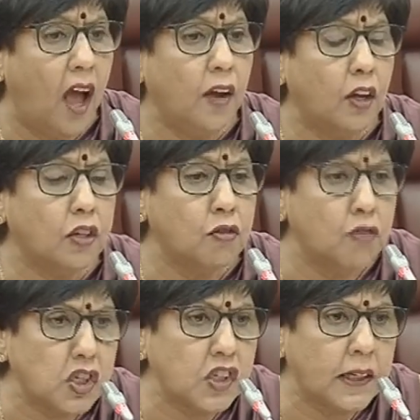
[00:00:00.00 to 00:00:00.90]
We
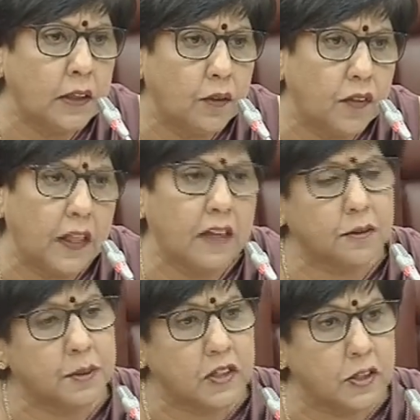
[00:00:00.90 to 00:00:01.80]
are not rushing
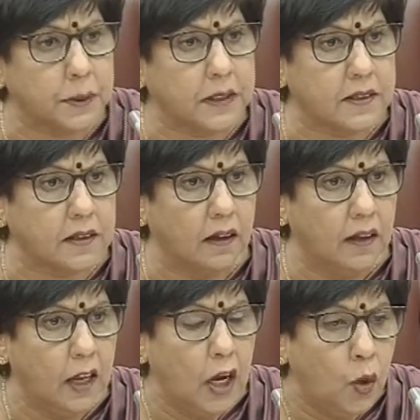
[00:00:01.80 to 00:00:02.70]
into things, Mr.
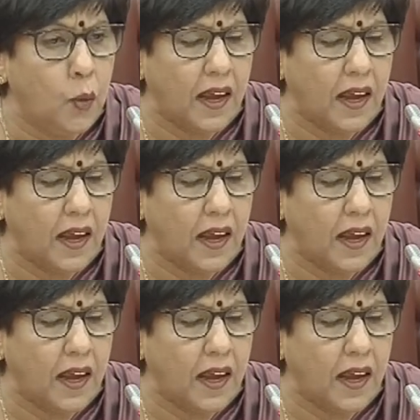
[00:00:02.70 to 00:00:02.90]
Speaker, sir.